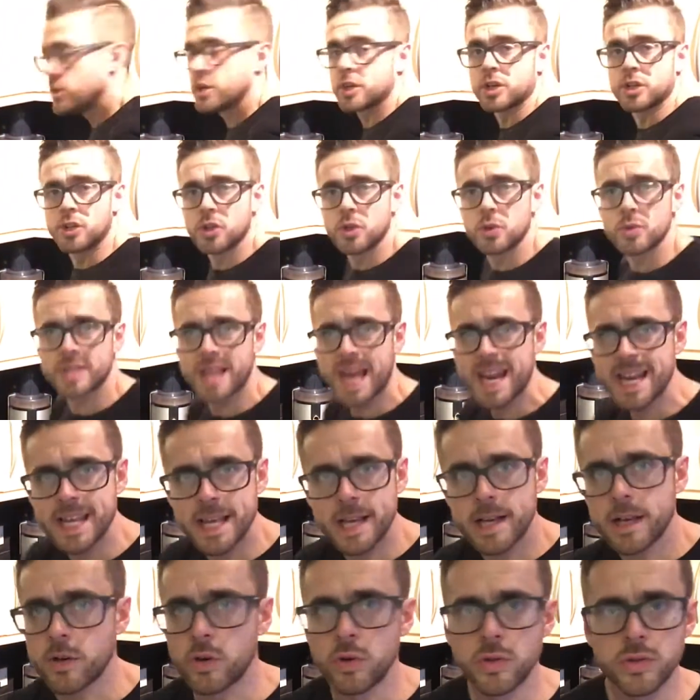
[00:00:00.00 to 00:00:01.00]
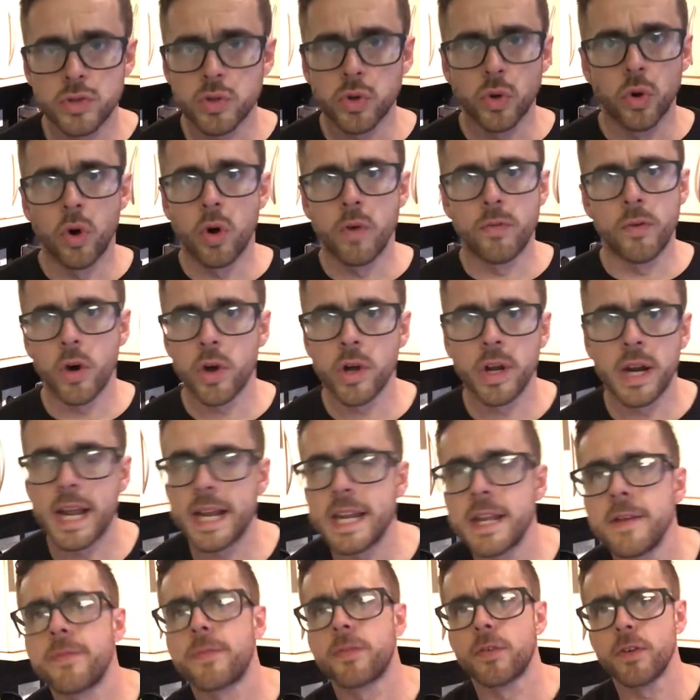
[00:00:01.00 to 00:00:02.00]
you can use any sort of oil,
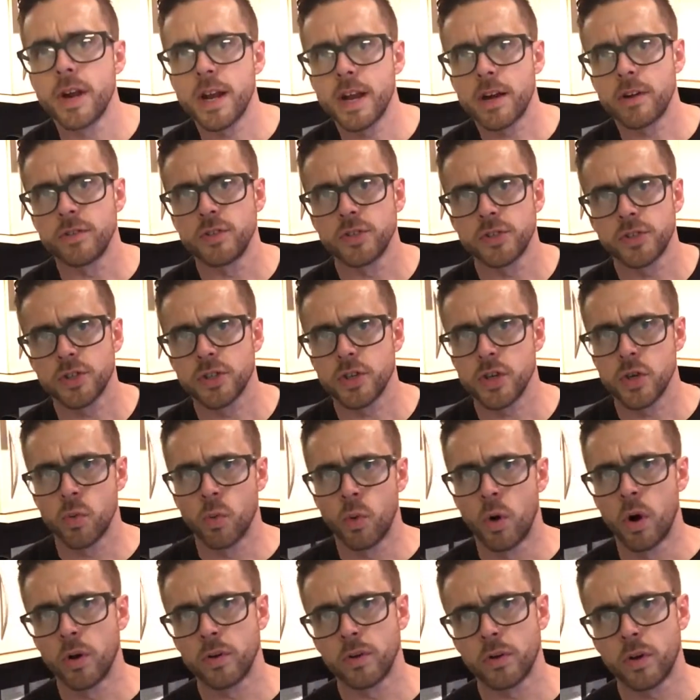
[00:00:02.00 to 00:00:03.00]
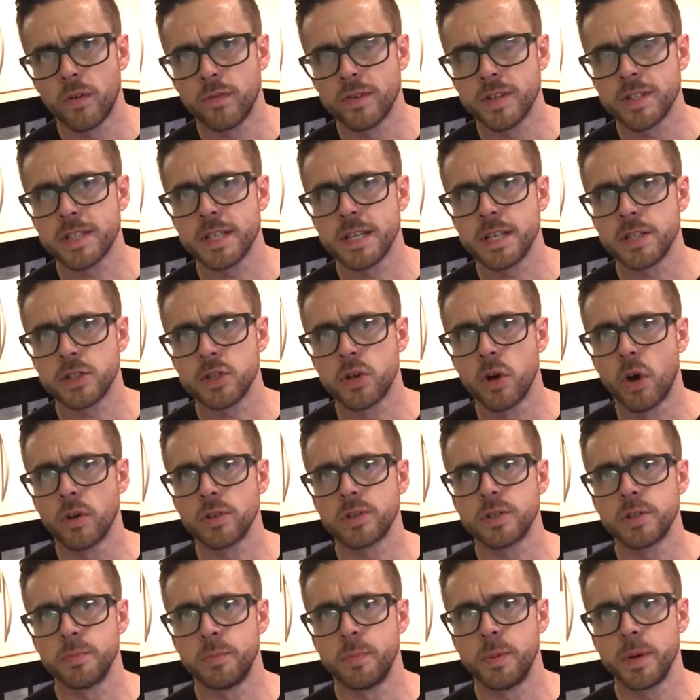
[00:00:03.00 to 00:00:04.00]
any fragrance that you want. Obviously it's got
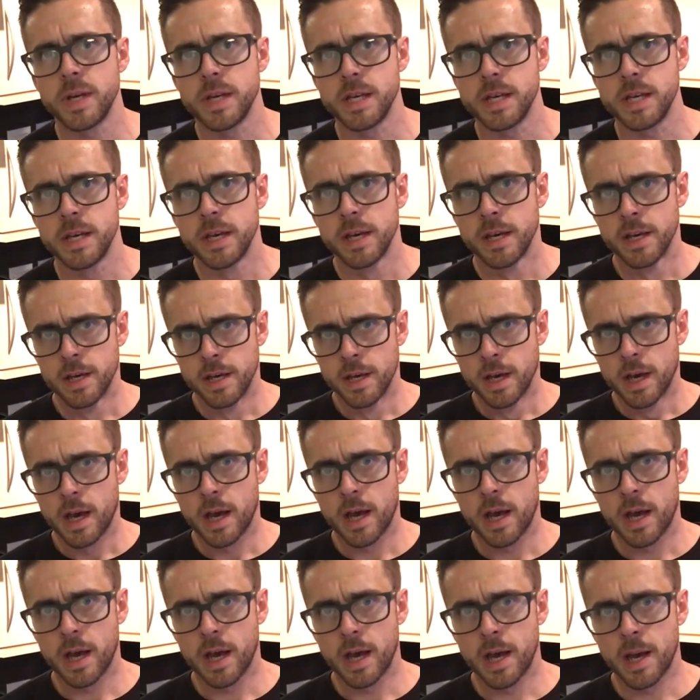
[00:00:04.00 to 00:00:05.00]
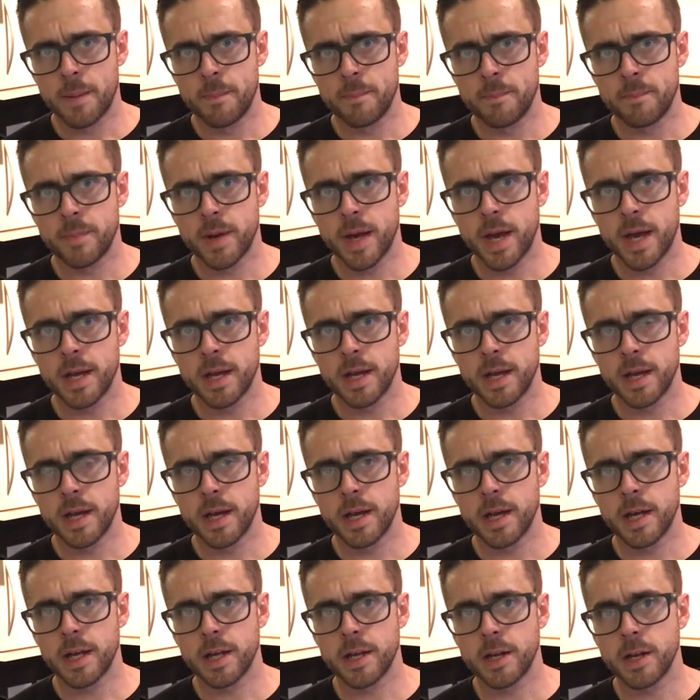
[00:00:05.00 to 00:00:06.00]
to be an
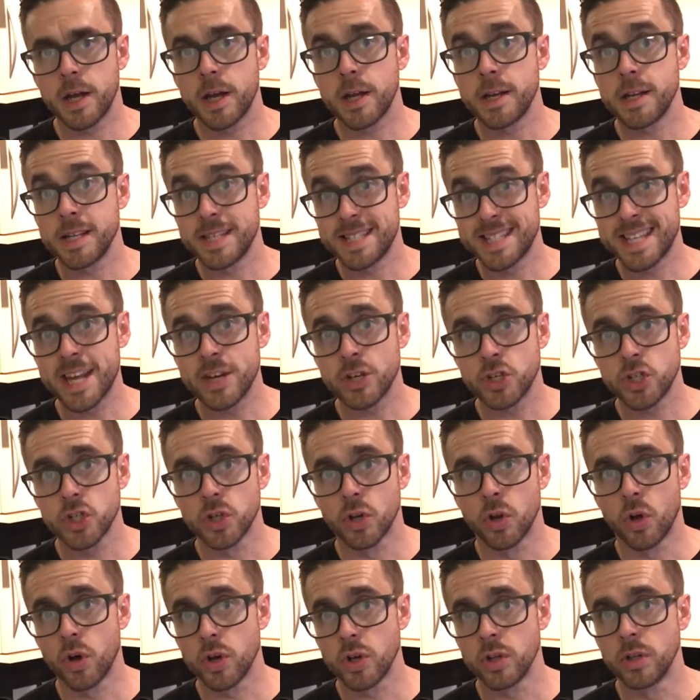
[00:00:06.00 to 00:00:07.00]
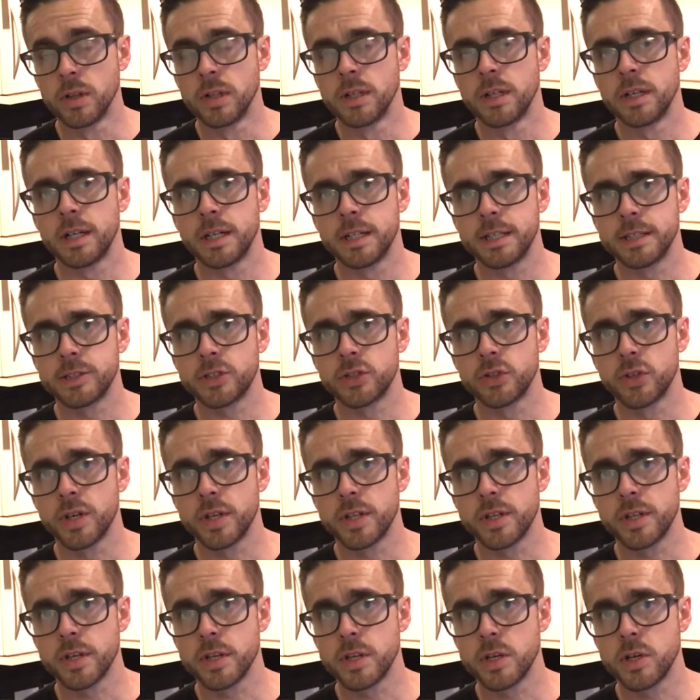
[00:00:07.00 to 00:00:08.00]
essential oil, so
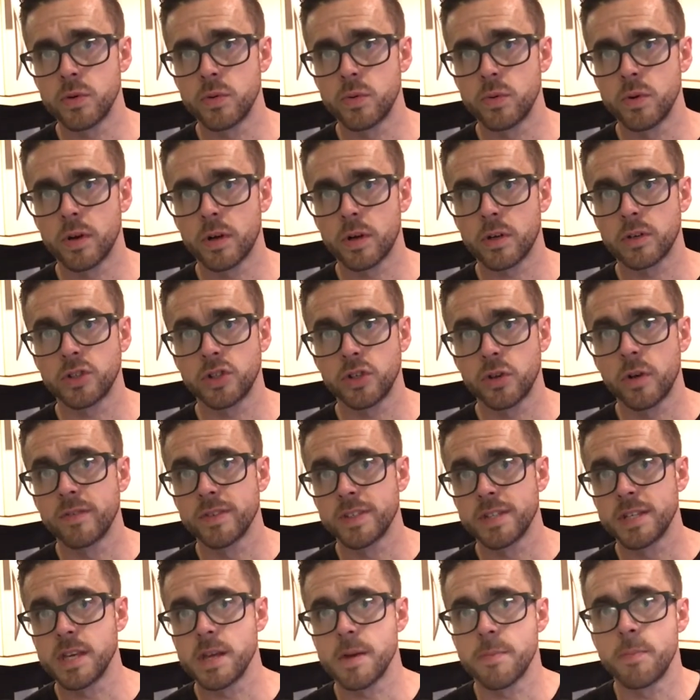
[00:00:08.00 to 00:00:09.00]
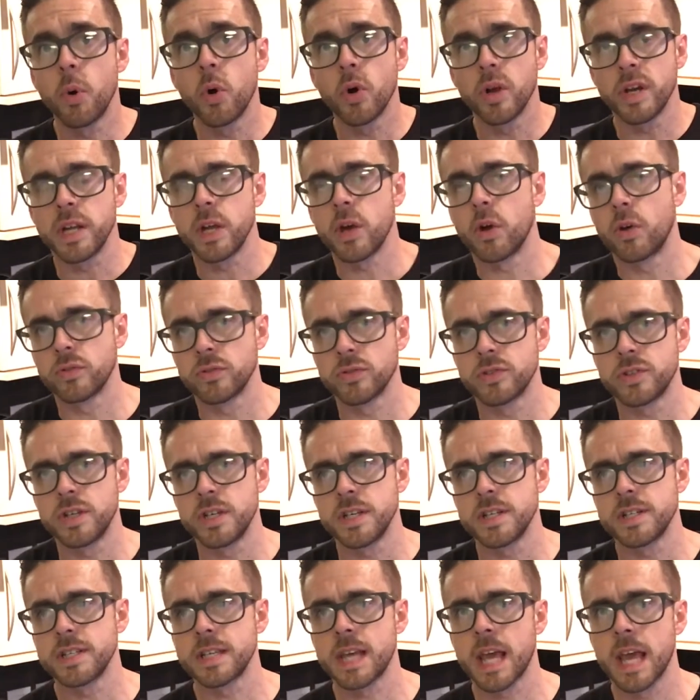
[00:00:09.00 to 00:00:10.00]
that because obviously you're putting it onto
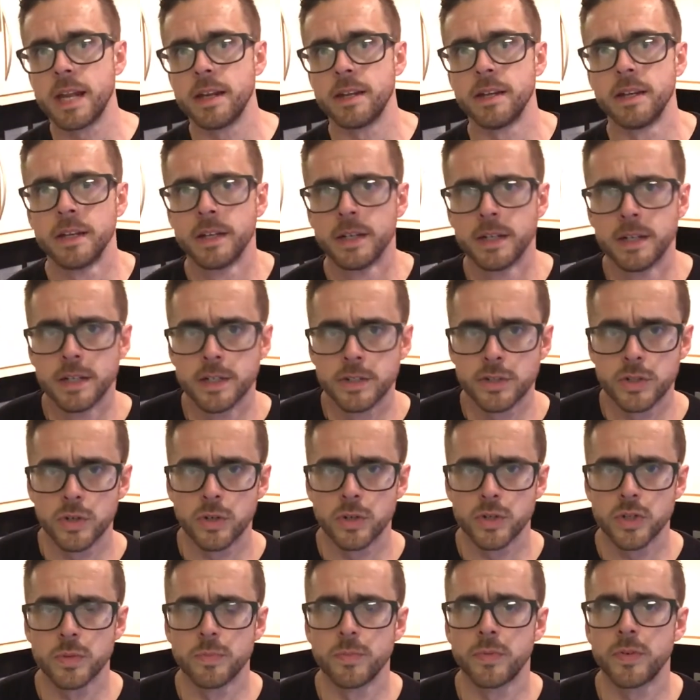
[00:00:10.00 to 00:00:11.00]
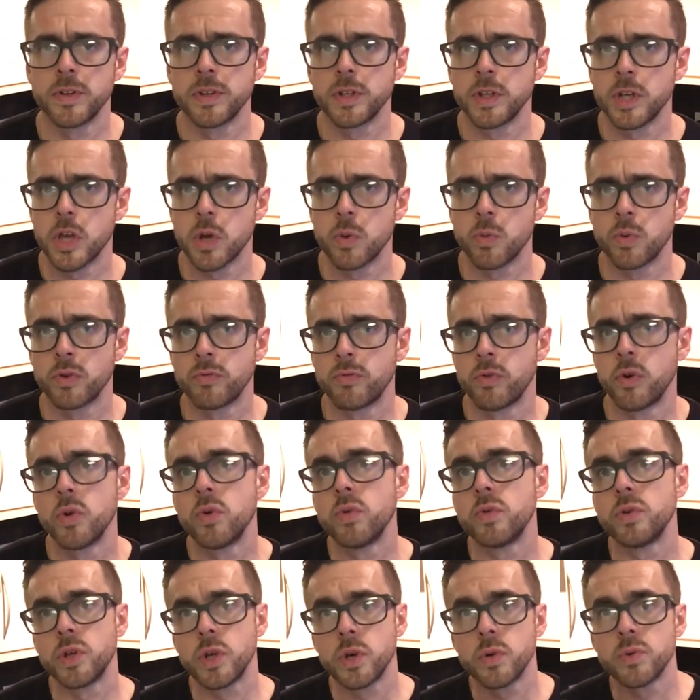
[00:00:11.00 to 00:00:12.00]
your skin. So something that you would
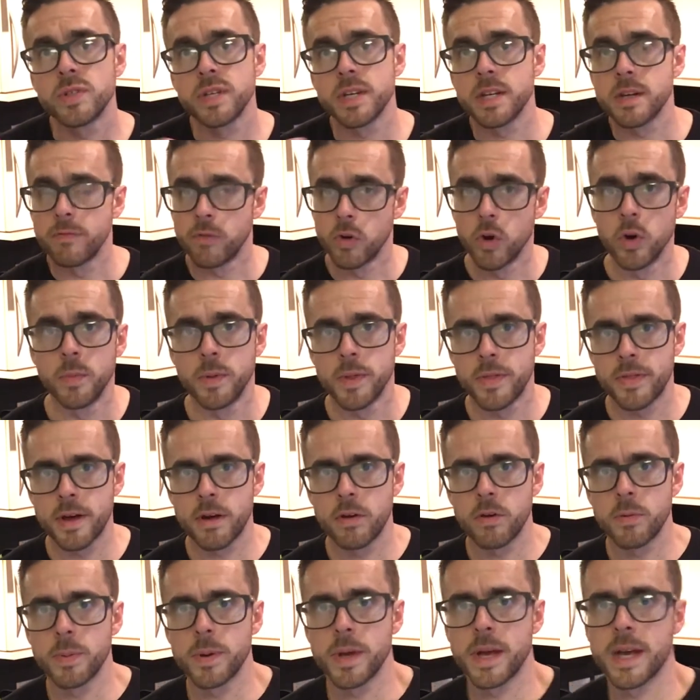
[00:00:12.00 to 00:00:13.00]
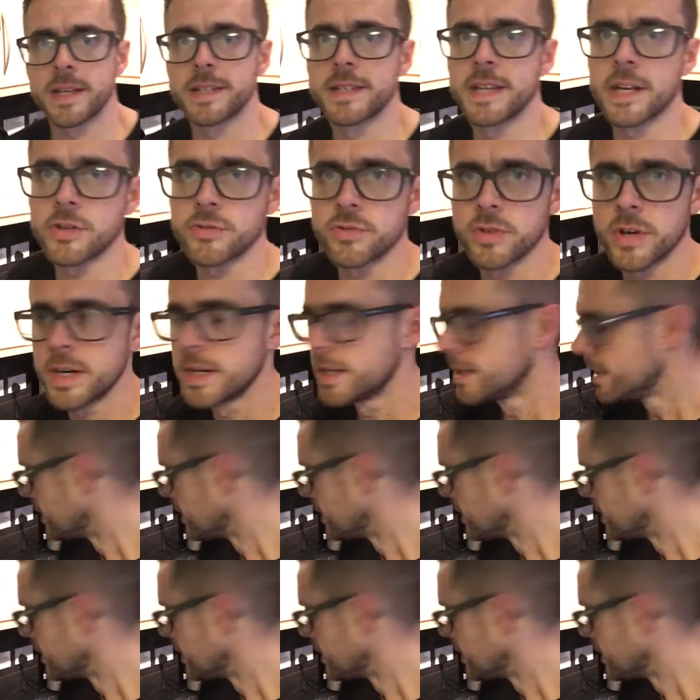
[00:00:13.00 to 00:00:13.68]
use in aromatherapy, etc.